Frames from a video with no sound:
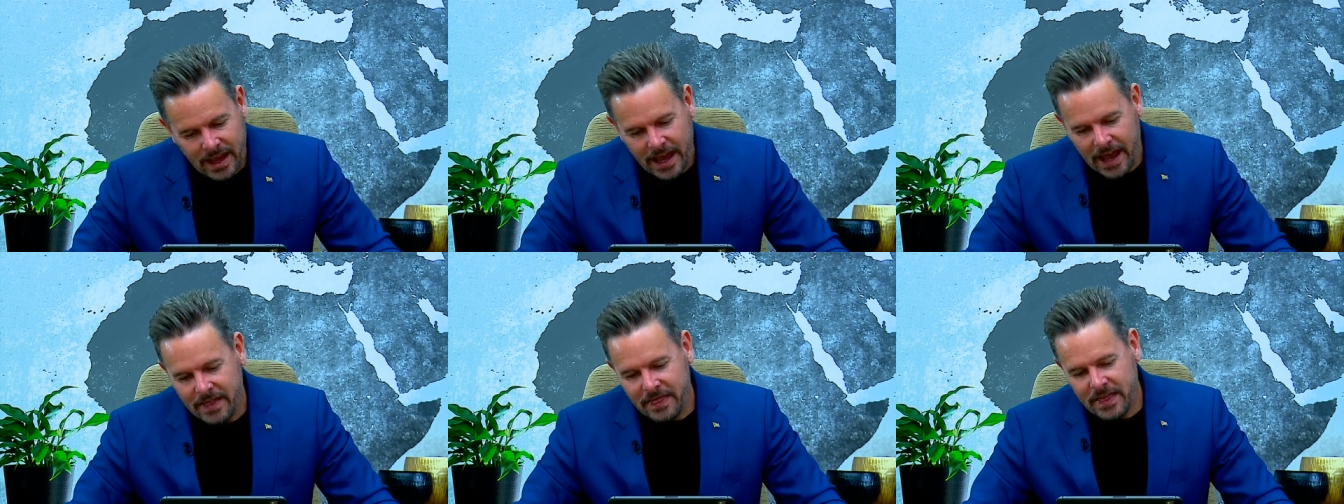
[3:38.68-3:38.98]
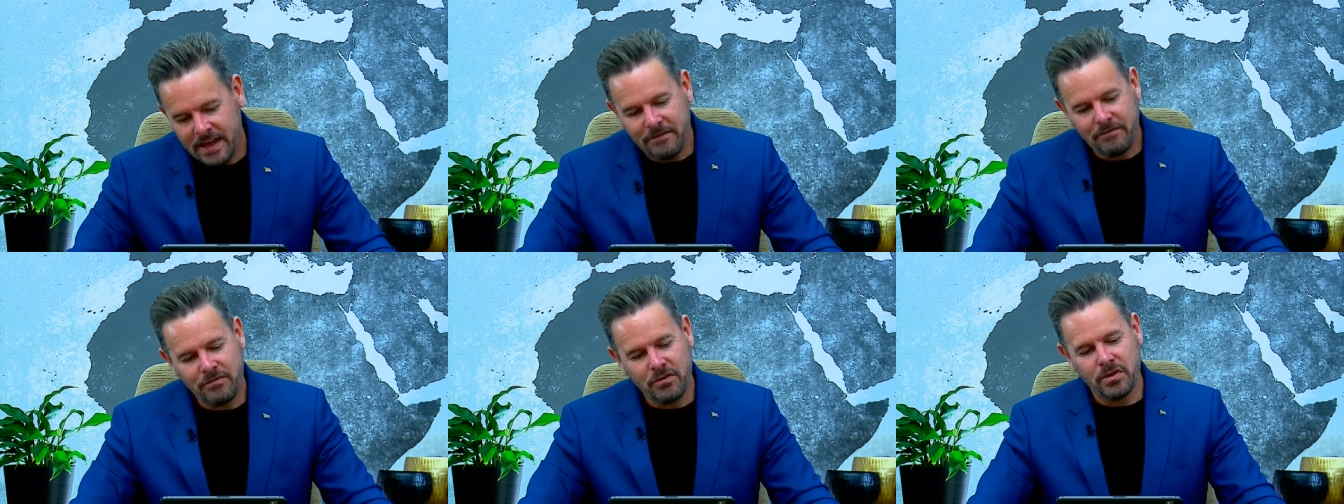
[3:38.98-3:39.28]
And
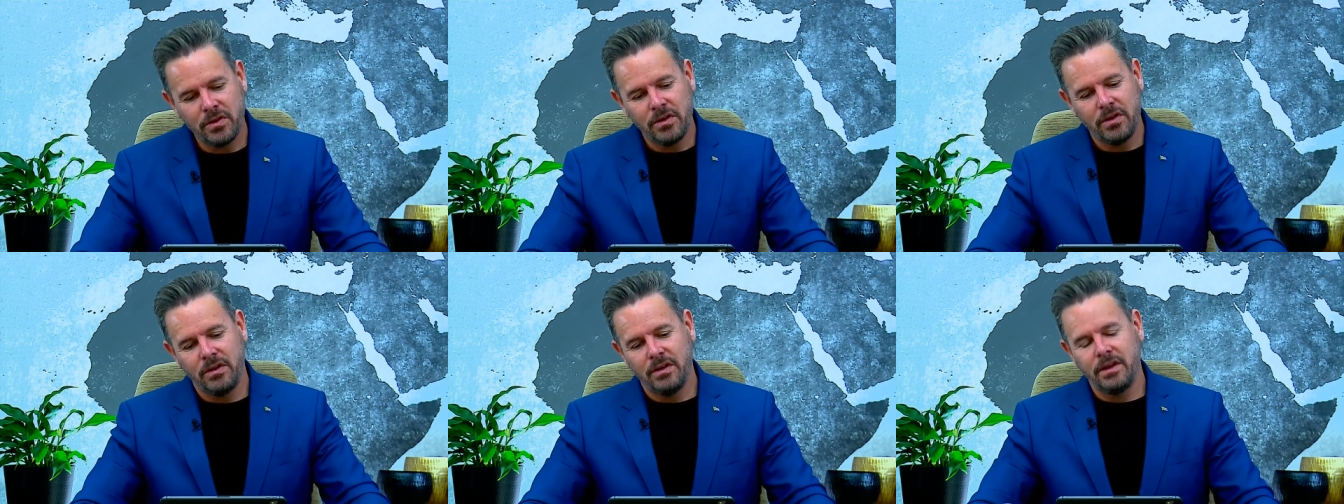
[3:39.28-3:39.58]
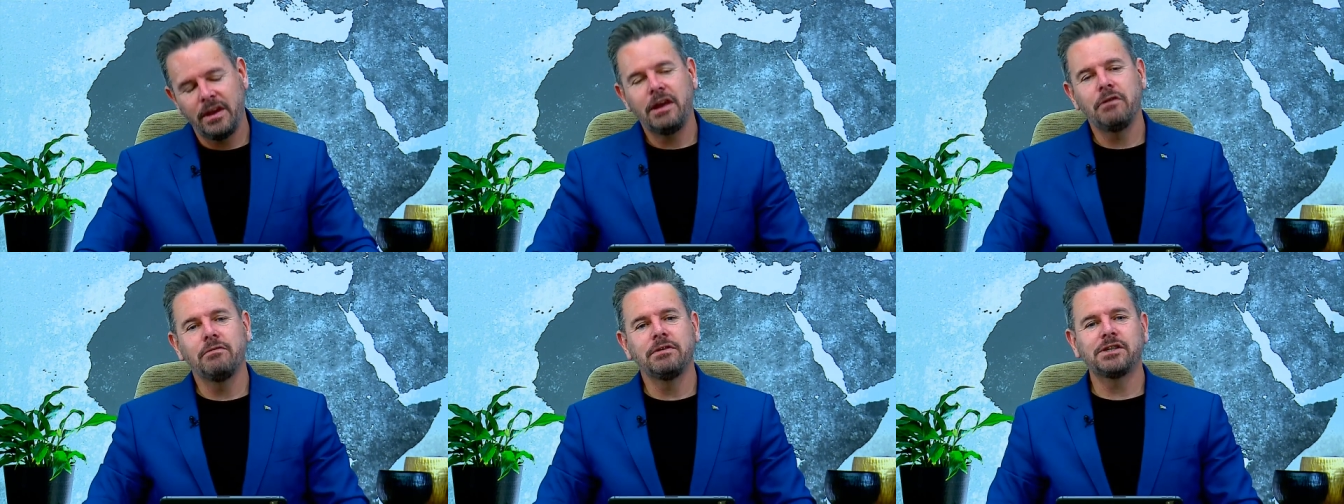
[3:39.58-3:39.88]
therefore,
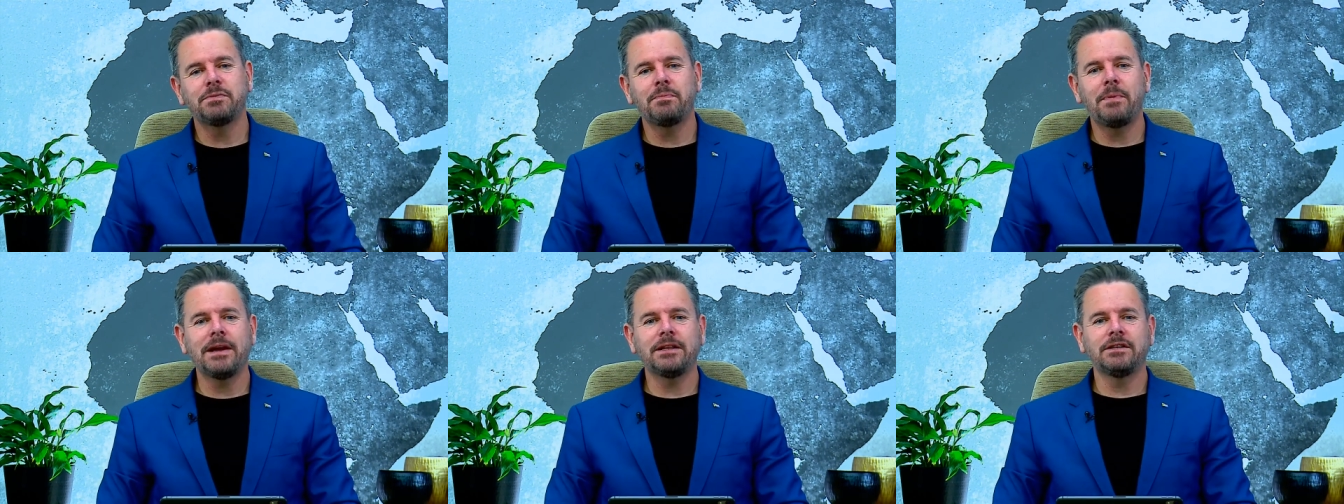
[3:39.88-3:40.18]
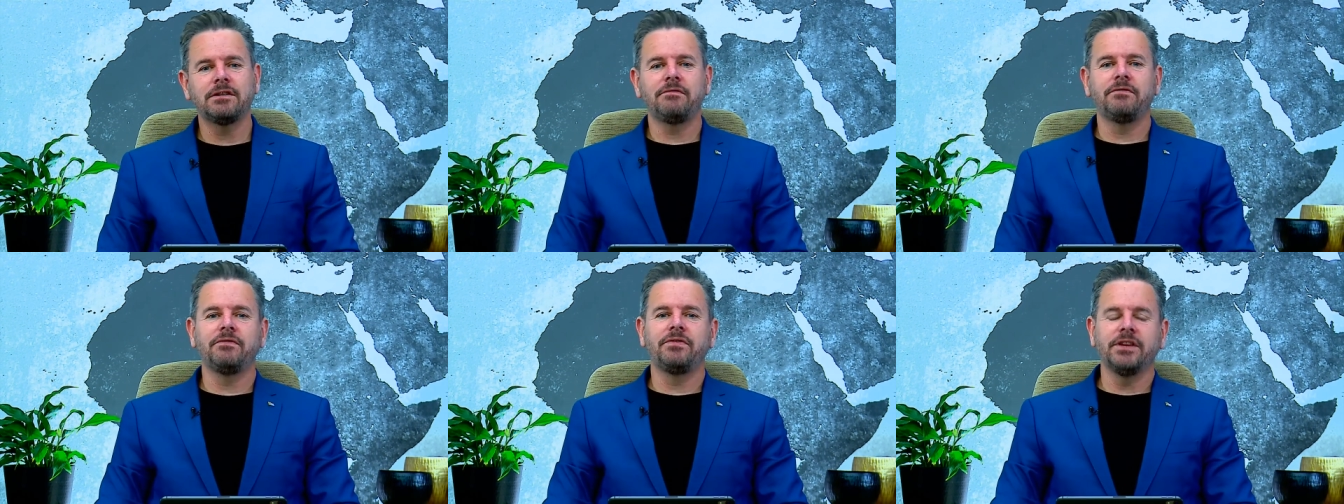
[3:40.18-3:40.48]

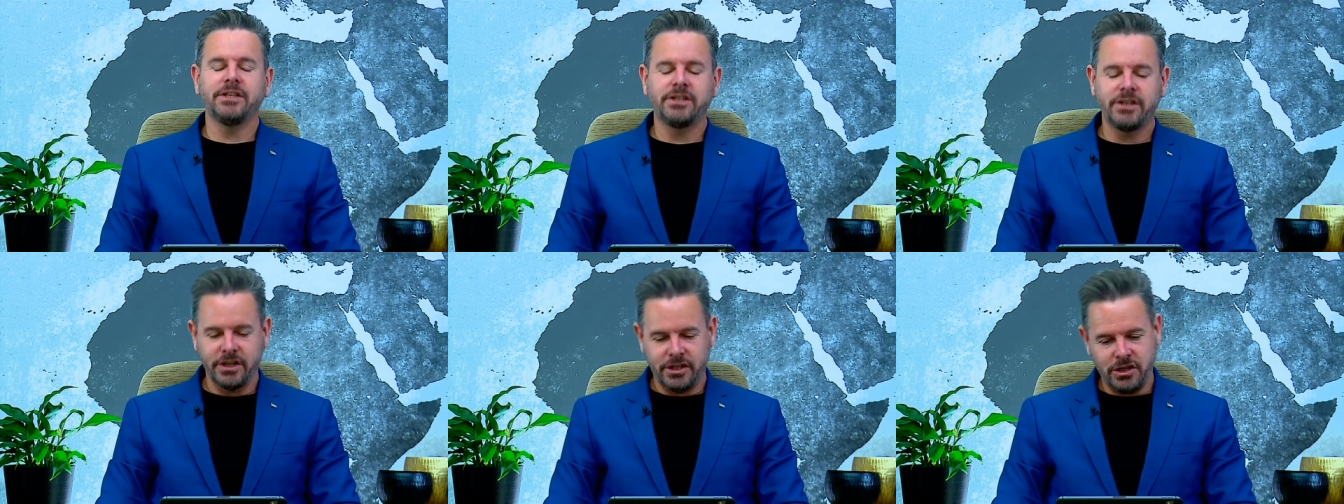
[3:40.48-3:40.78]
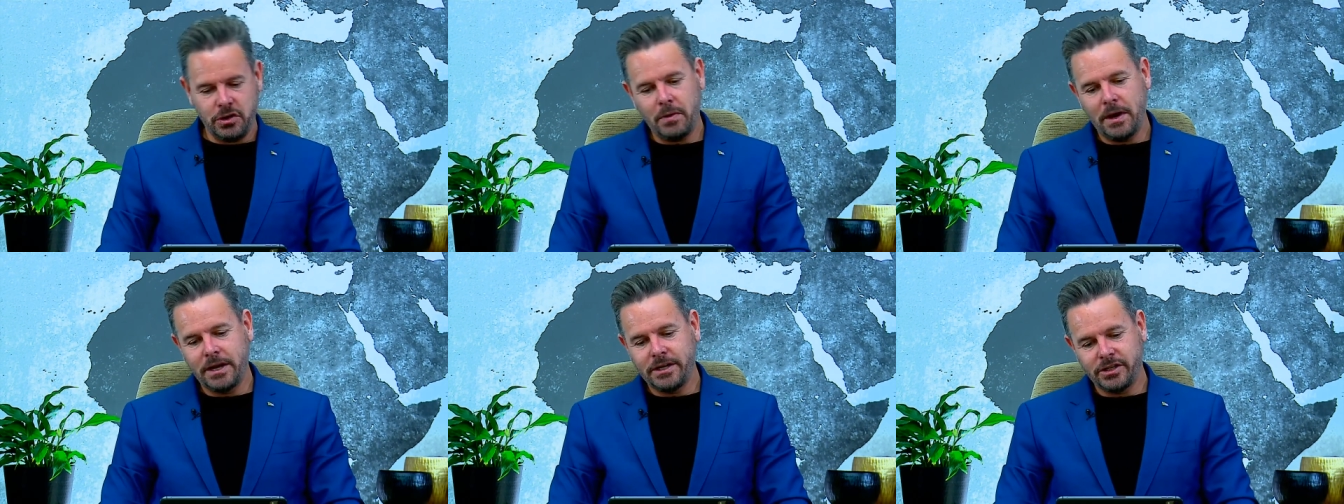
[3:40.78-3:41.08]
irrespective of the
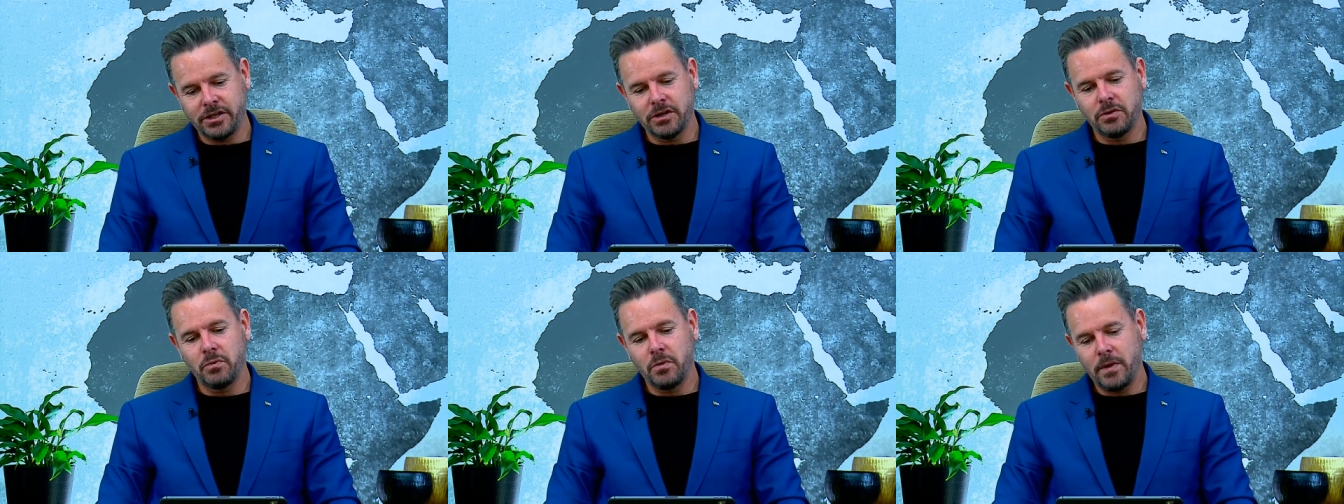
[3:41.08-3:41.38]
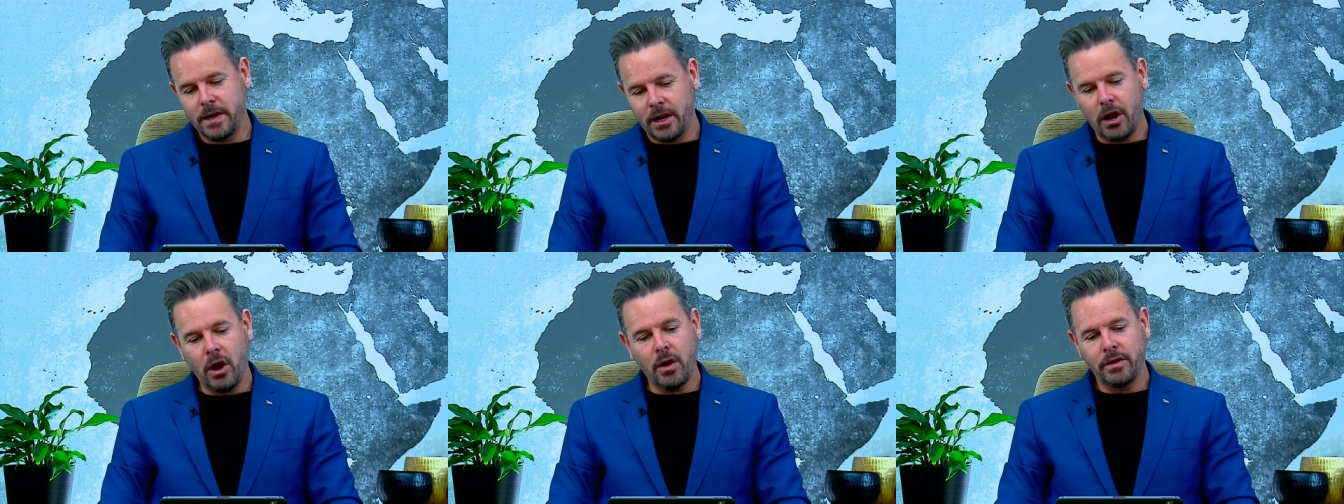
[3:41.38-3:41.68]
situation
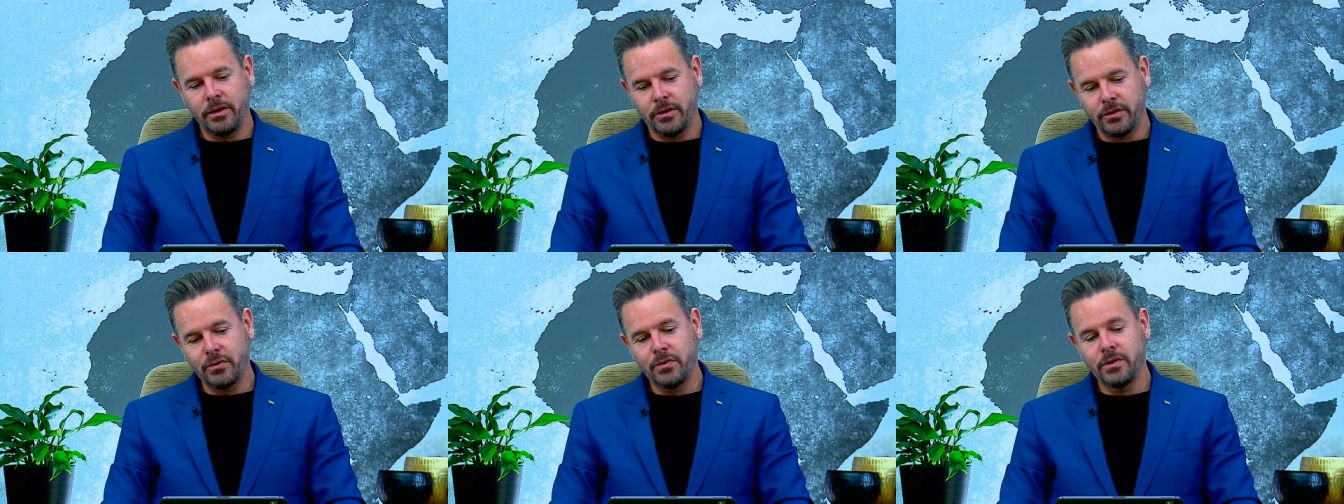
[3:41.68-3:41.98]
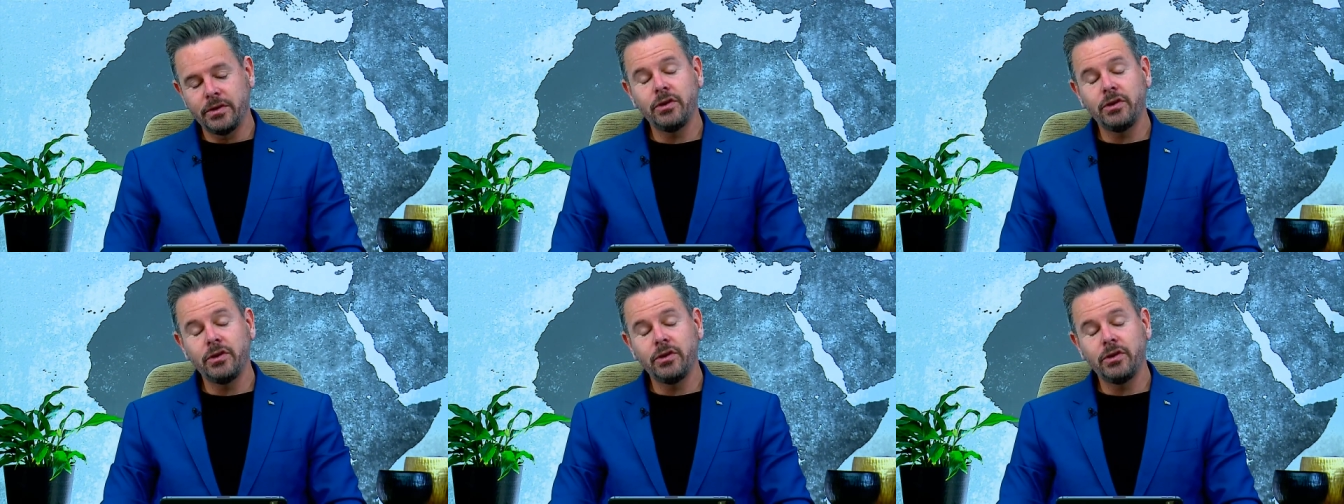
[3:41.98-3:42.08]
we're going through,